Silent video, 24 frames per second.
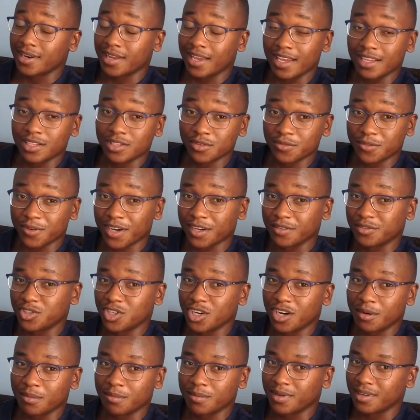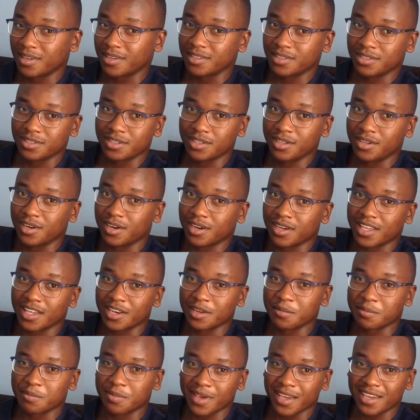8 to 5 job, and you're not
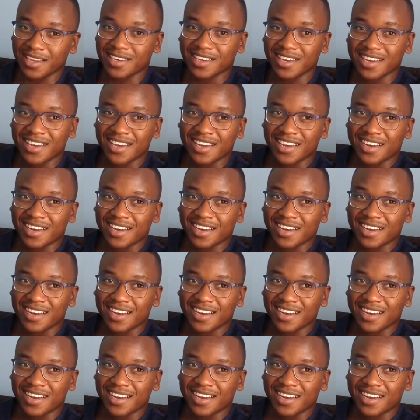getting paid.